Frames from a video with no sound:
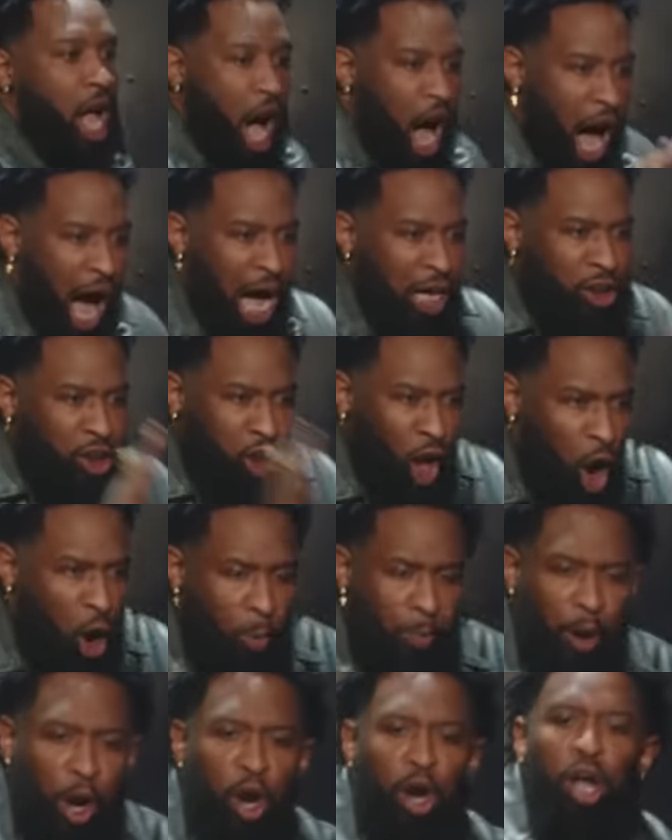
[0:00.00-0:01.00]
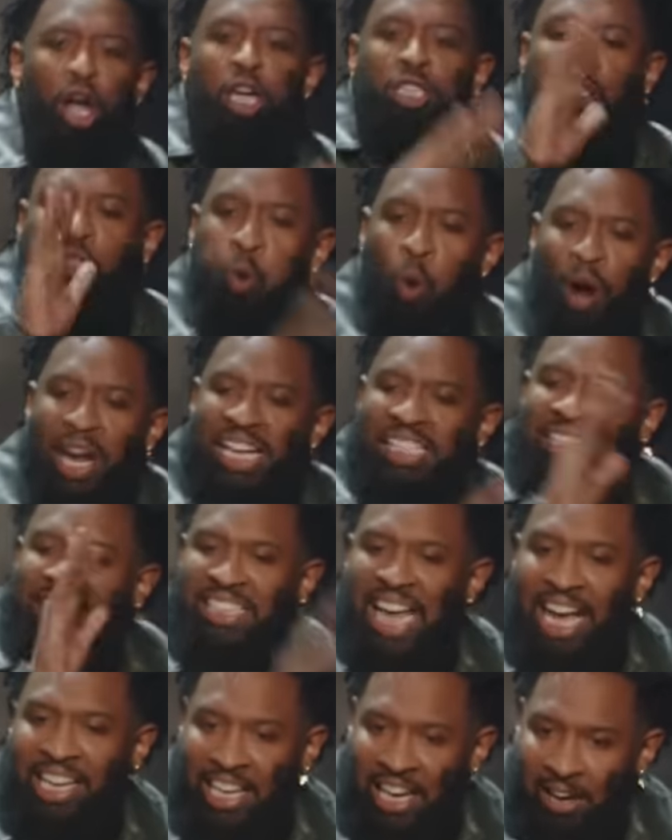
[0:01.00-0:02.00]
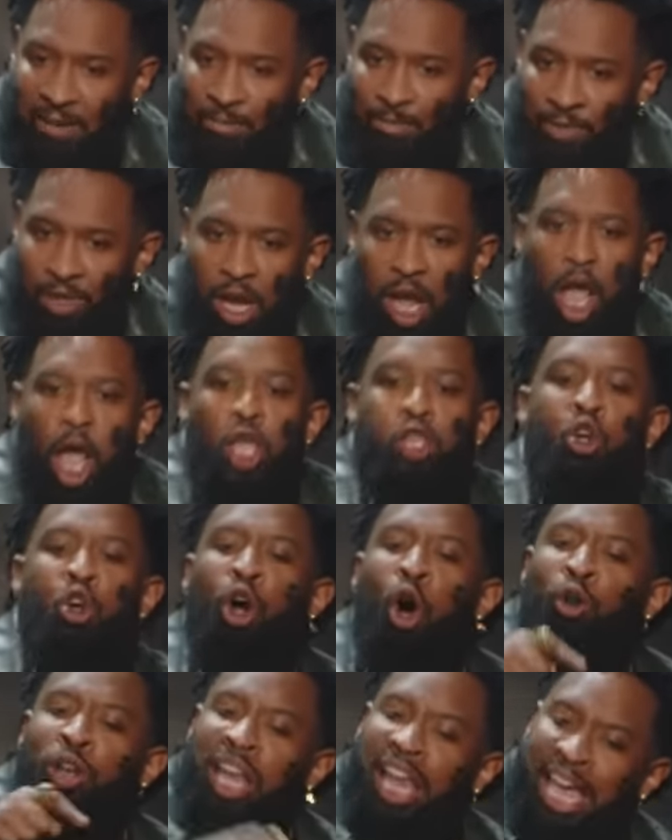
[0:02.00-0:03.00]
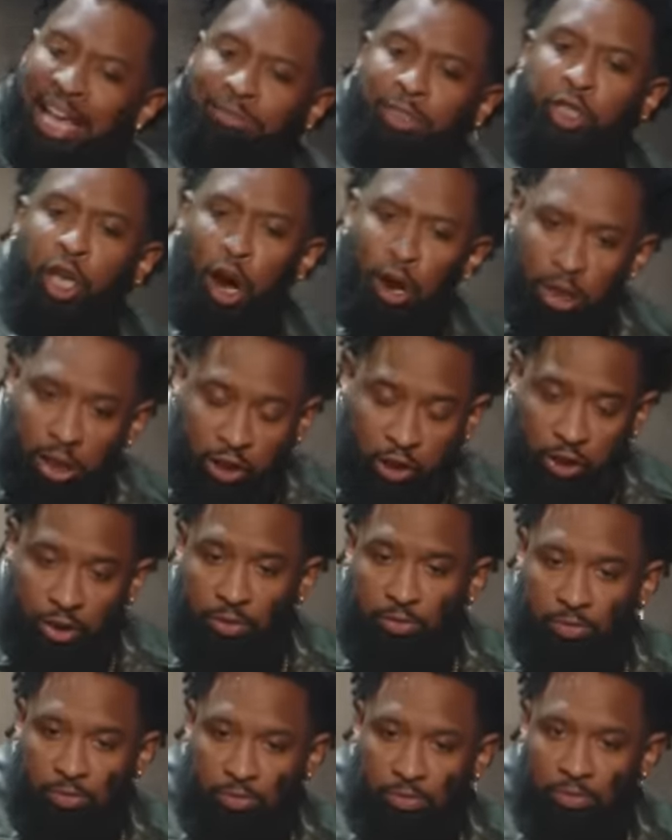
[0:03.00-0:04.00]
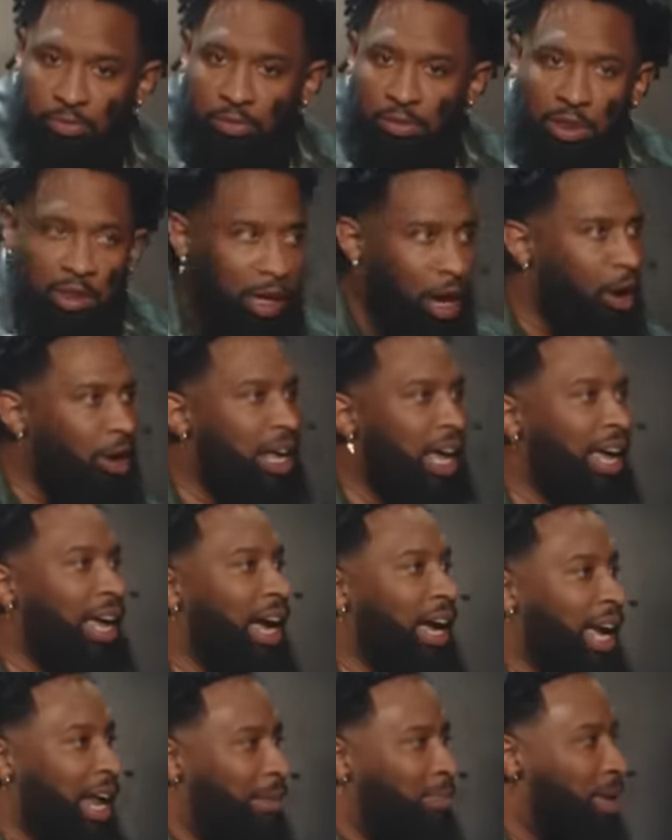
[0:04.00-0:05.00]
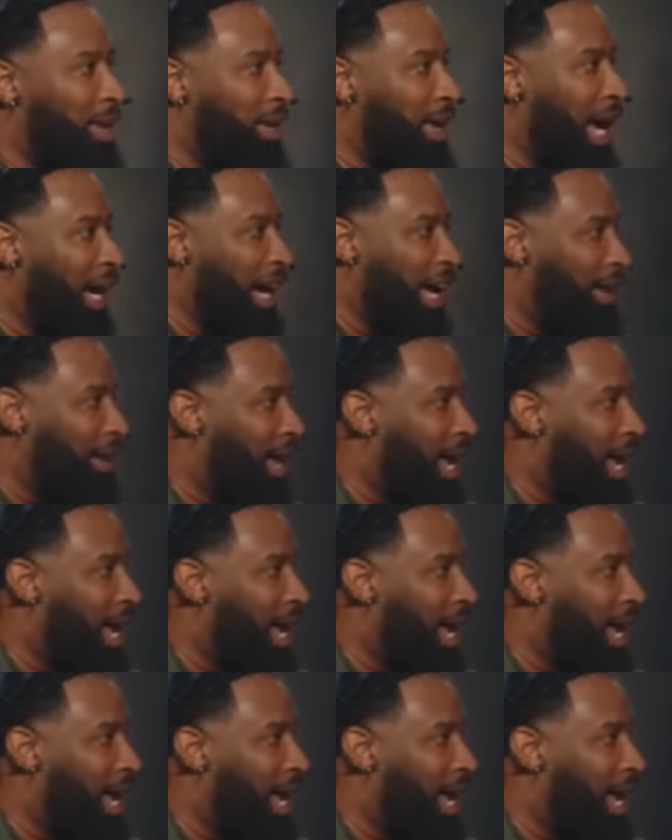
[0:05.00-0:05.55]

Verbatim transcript: October 22nd. You're gonna leave church. Okay, I gotta be, I gotta,